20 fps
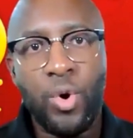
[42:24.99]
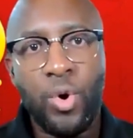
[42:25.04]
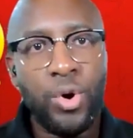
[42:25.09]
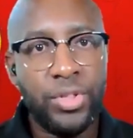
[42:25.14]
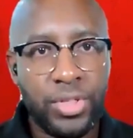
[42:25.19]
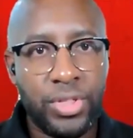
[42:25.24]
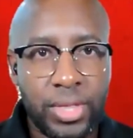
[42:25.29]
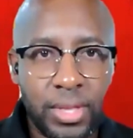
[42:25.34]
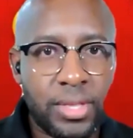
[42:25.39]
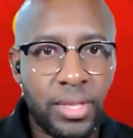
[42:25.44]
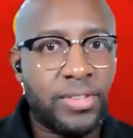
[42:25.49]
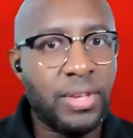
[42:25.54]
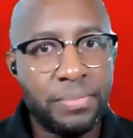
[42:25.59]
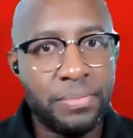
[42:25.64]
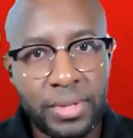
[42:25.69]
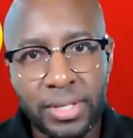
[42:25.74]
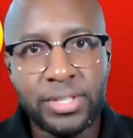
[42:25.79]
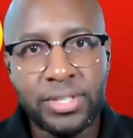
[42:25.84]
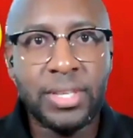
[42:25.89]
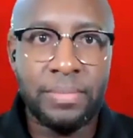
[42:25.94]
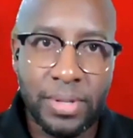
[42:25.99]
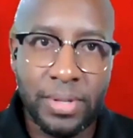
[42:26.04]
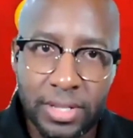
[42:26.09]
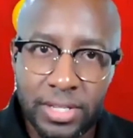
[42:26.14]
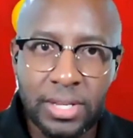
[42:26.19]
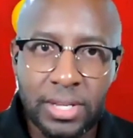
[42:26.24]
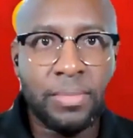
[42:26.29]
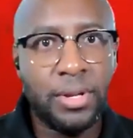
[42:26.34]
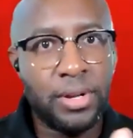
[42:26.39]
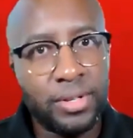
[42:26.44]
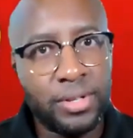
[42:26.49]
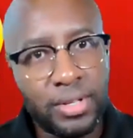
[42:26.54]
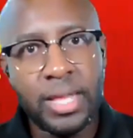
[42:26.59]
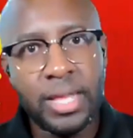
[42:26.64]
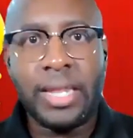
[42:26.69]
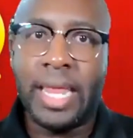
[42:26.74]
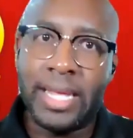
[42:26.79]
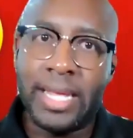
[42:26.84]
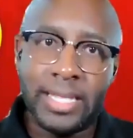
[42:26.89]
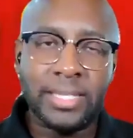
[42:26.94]
or something similar
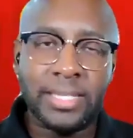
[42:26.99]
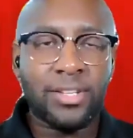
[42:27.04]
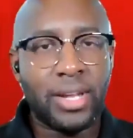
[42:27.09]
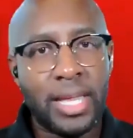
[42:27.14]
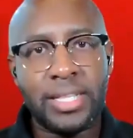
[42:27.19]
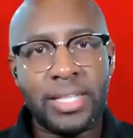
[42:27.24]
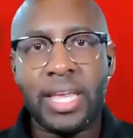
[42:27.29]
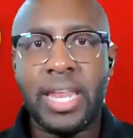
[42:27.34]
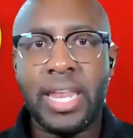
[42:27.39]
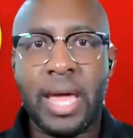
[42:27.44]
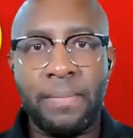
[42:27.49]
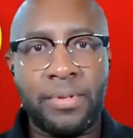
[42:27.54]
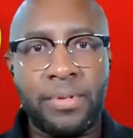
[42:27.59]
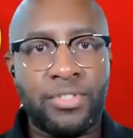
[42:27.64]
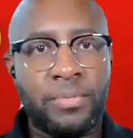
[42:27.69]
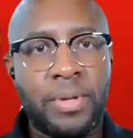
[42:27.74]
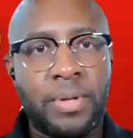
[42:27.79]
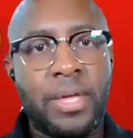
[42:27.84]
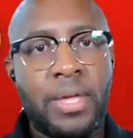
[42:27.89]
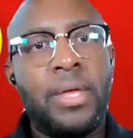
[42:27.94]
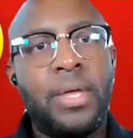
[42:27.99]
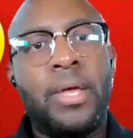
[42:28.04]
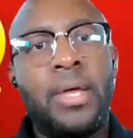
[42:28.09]
like, like this or like that happened to me.